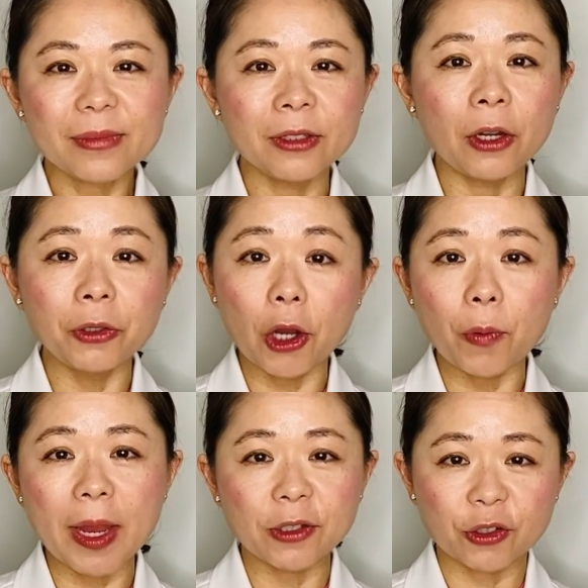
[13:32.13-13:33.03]
no
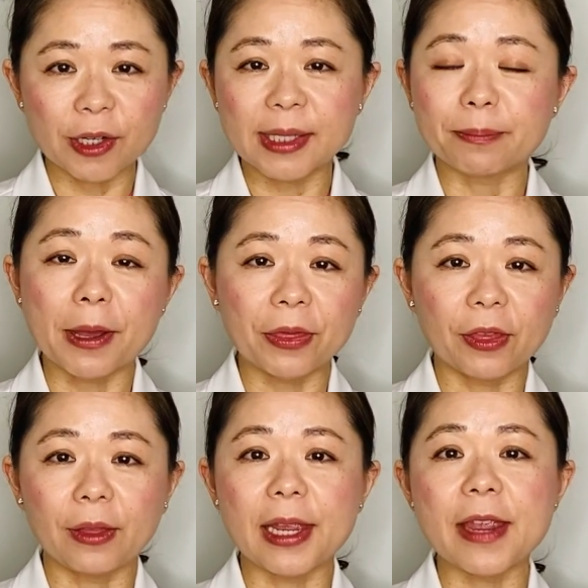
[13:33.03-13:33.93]
interest
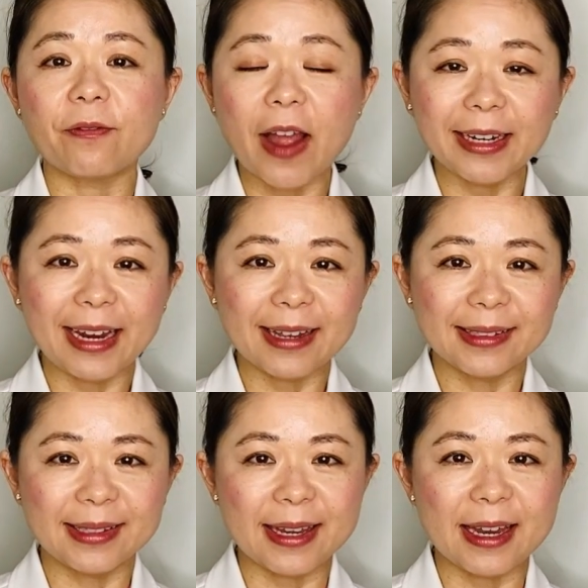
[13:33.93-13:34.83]
monthly
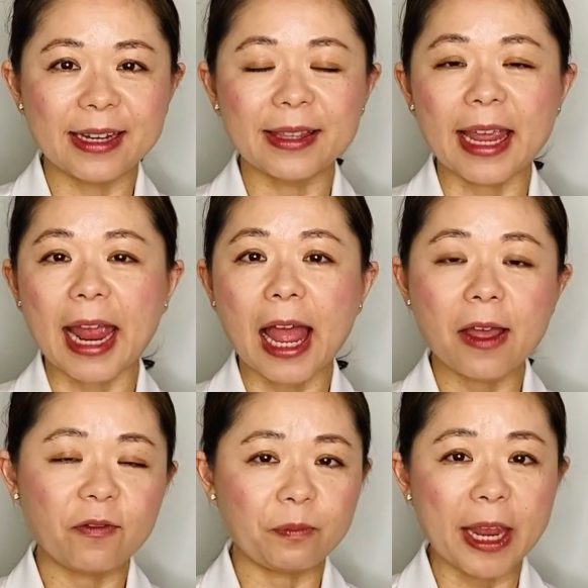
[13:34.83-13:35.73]
financing. They
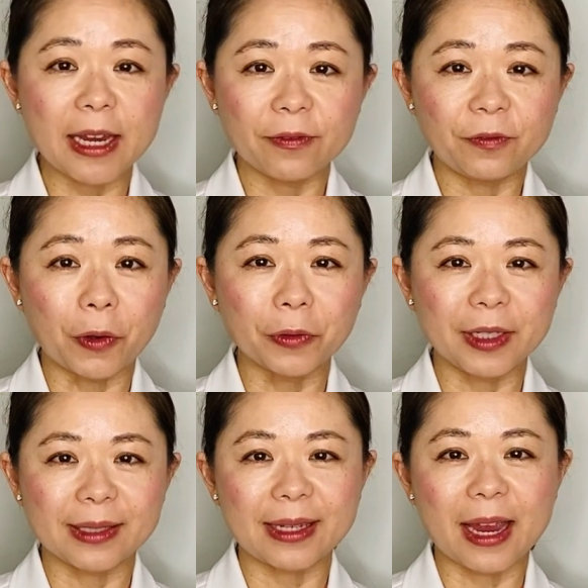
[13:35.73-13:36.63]
have pay in full
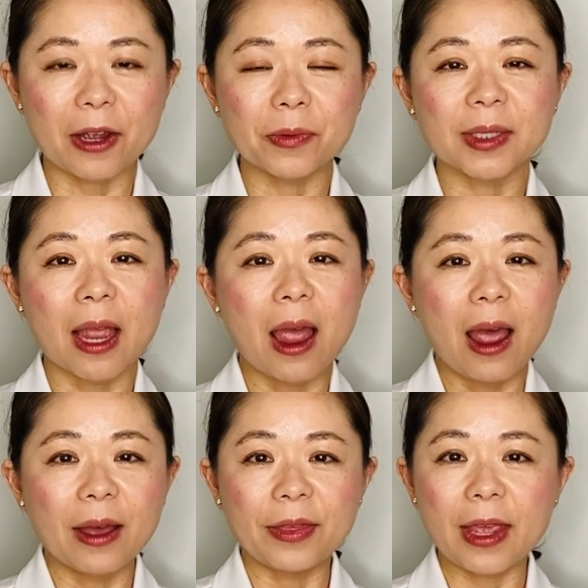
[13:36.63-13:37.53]
discounts.
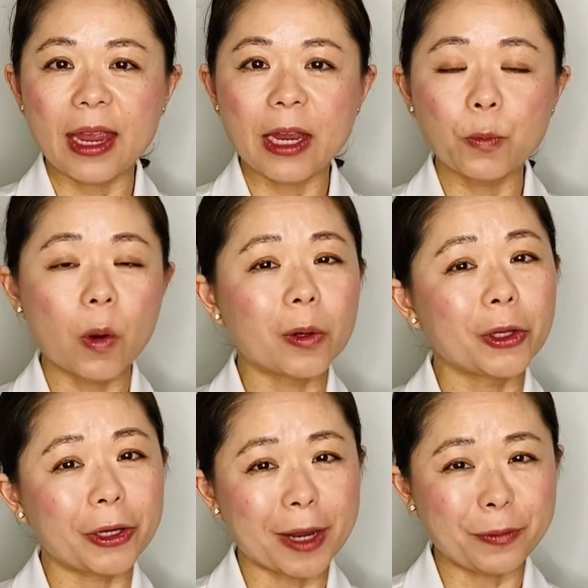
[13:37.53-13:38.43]
They will
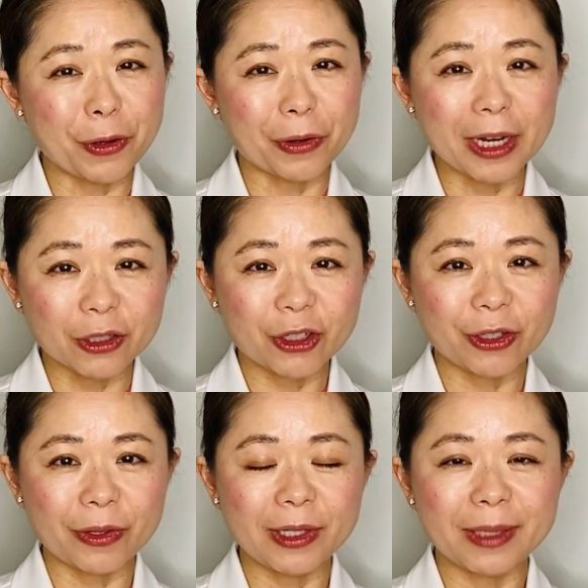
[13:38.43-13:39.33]
look up your
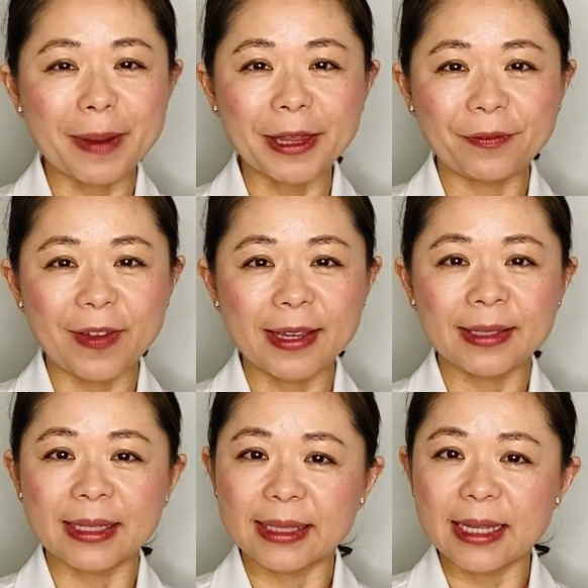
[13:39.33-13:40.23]
insurance benefits
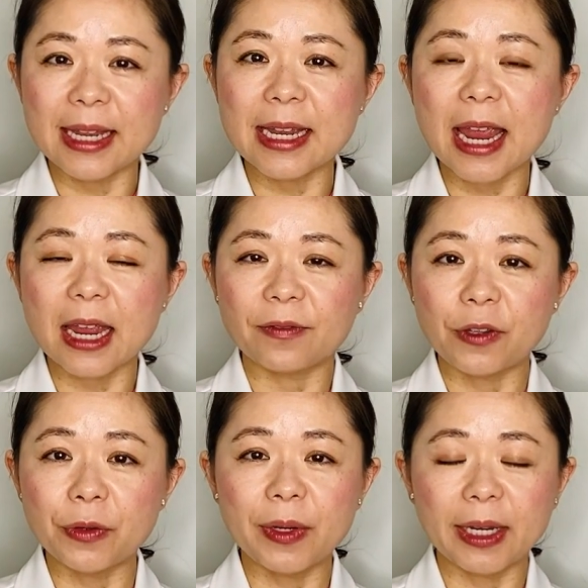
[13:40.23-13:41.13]
to see if
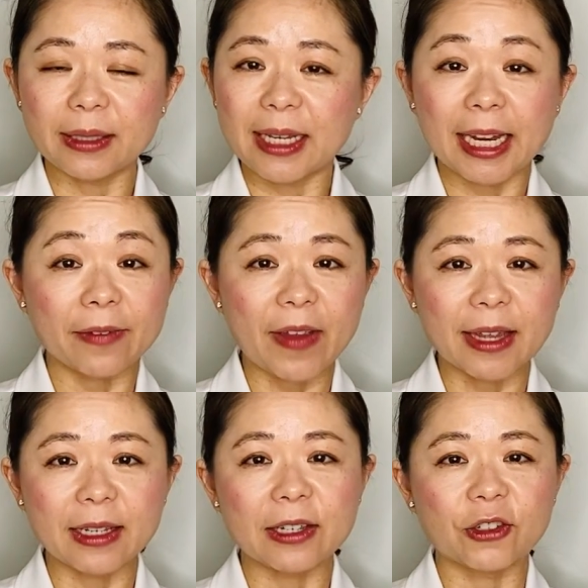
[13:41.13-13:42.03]
you can take
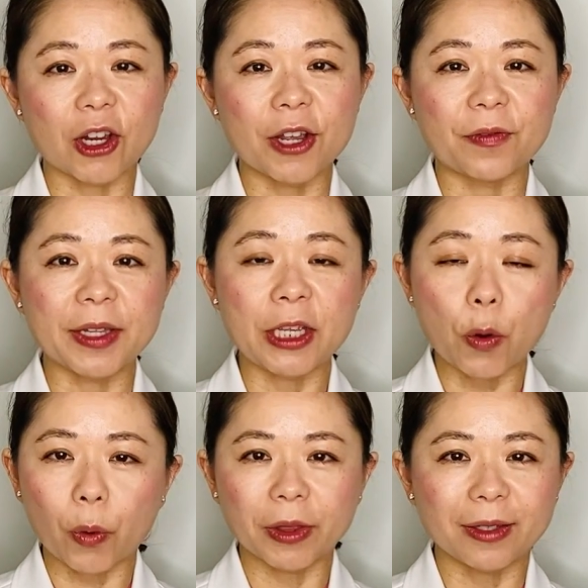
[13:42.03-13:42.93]
advantage of any
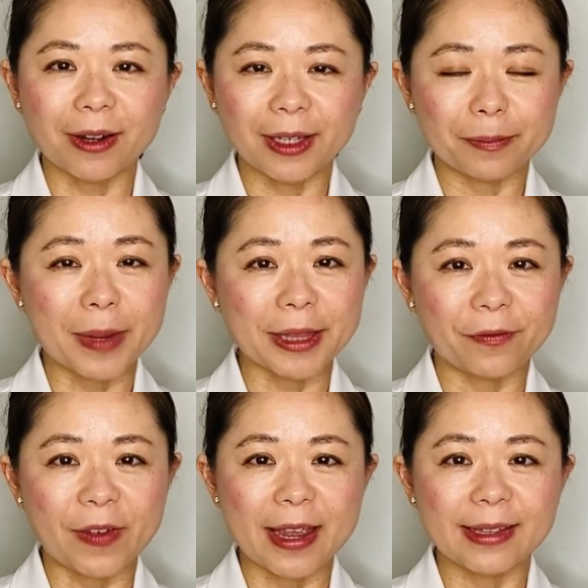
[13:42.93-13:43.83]
orthodontic
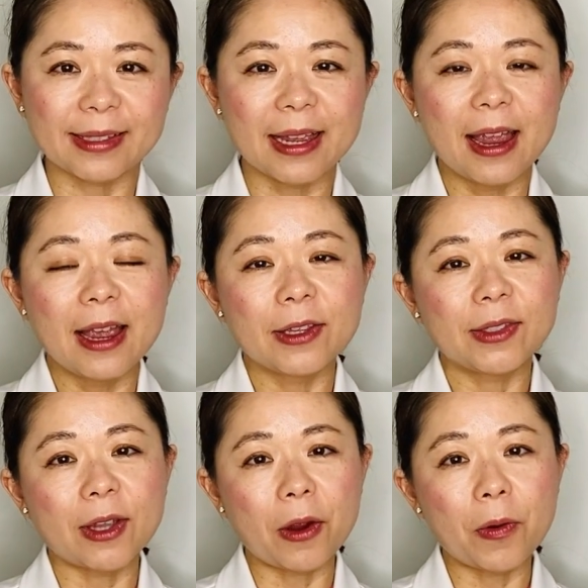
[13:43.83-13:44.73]
benefits.
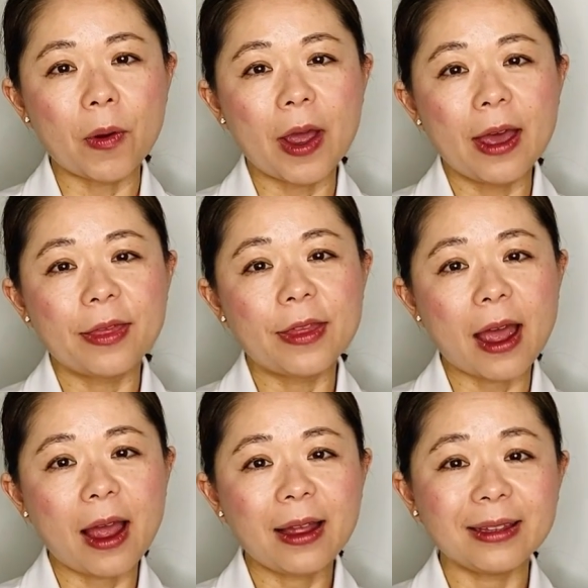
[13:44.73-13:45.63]
So
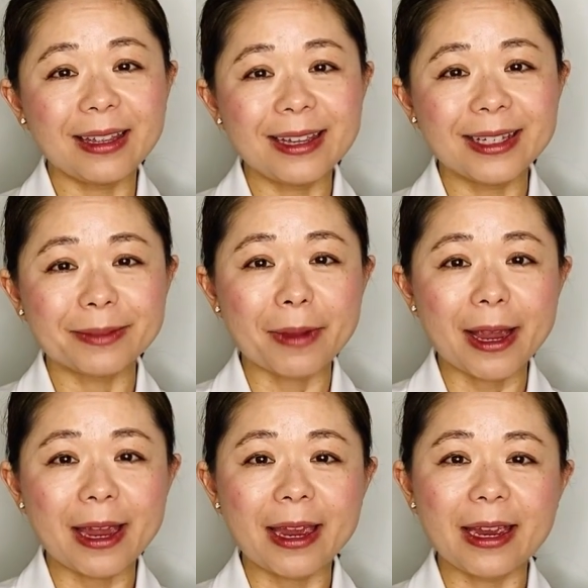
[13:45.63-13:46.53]
that is
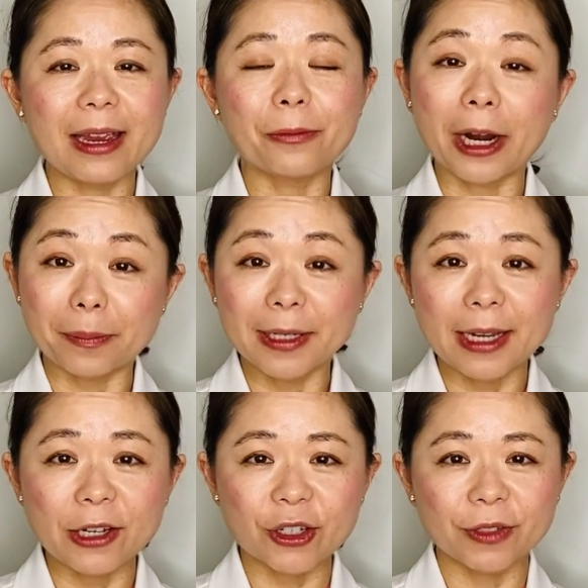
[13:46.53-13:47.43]
my
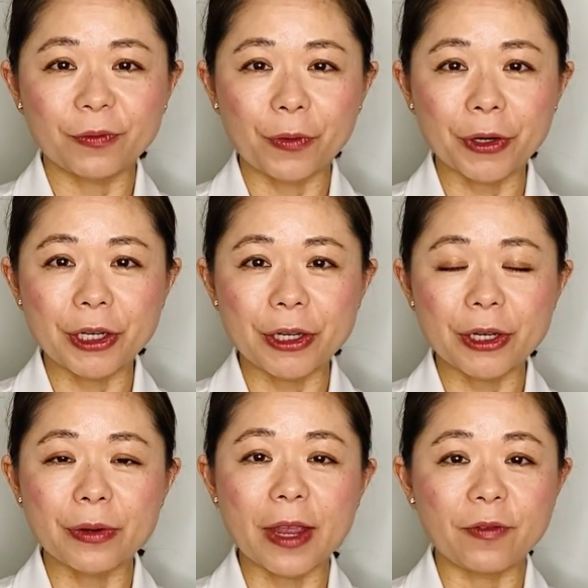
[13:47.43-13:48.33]
recommendation for
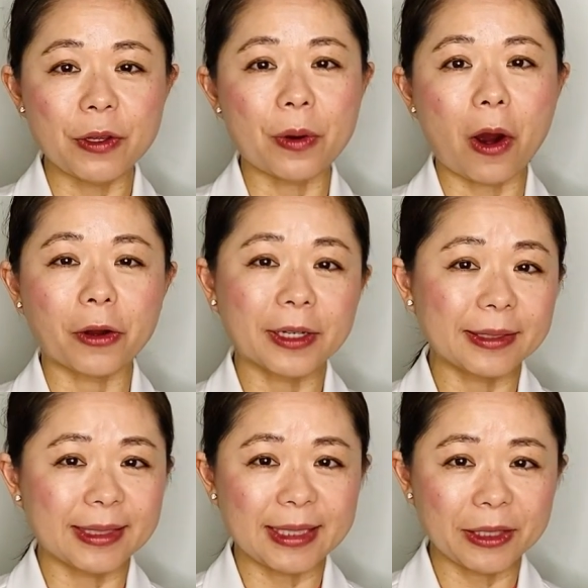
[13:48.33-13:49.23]
you if you are
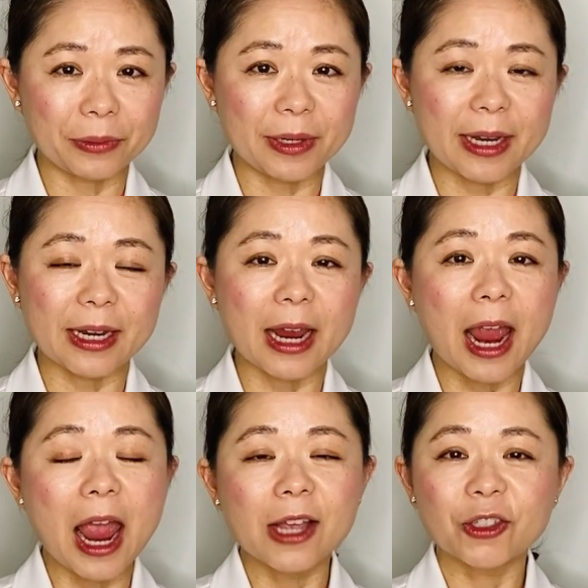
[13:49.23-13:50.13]
considering
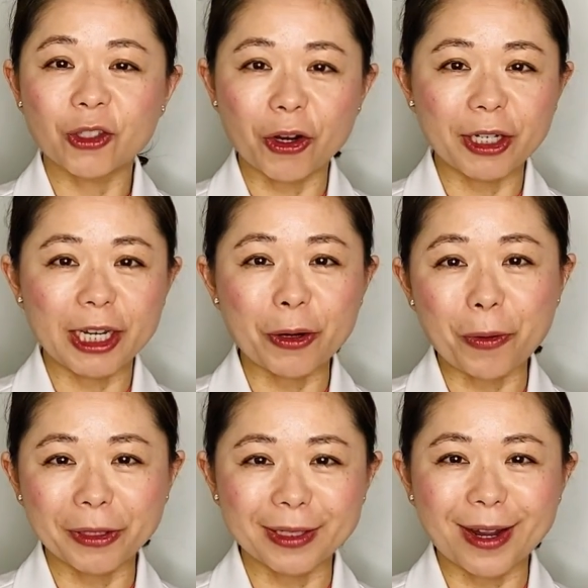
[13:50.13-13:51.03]
starting
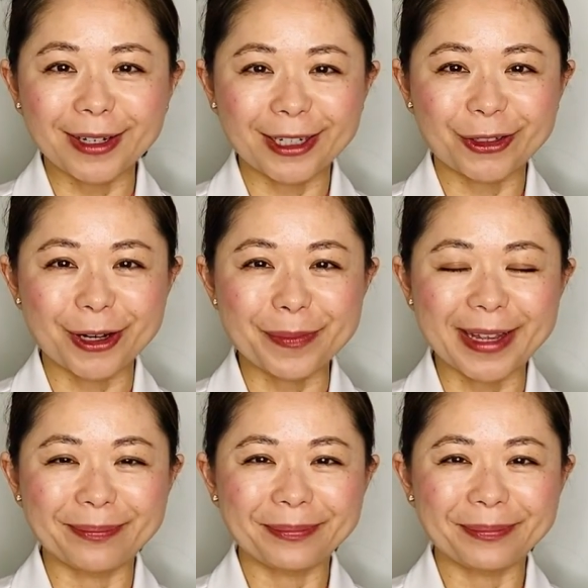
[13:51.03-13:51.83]
orthodontic treatment.